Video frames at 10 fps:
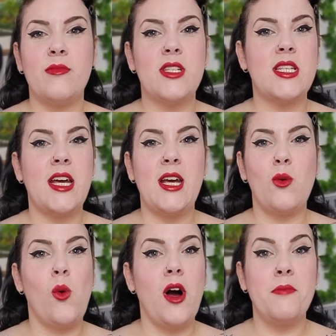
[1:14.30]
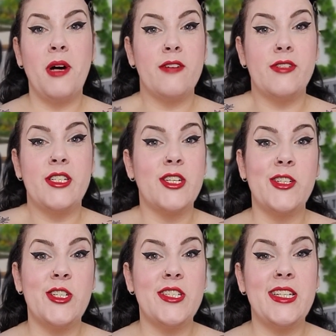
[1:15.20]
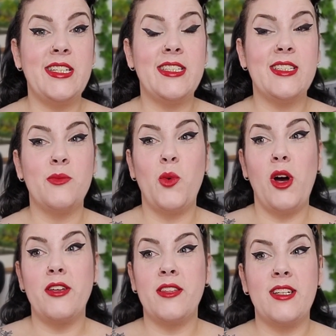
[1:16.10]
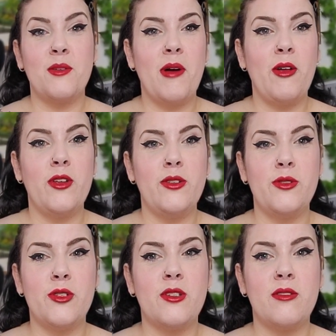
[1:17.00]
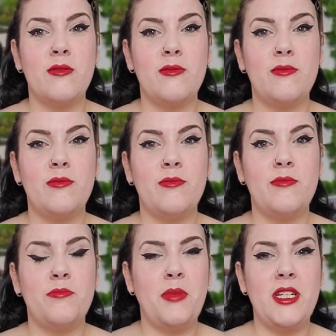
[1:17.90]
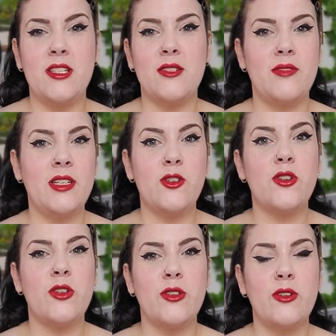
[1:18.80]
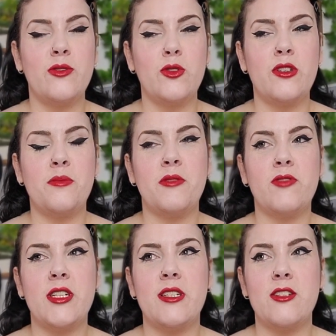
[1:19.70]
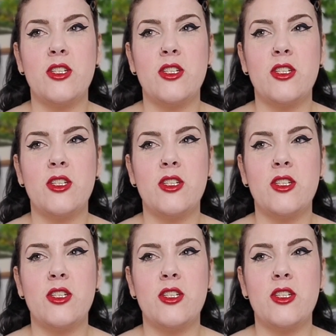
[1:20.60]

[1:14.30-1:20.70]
saying why my research is needed and what I think about those pieces of literature that have already been written.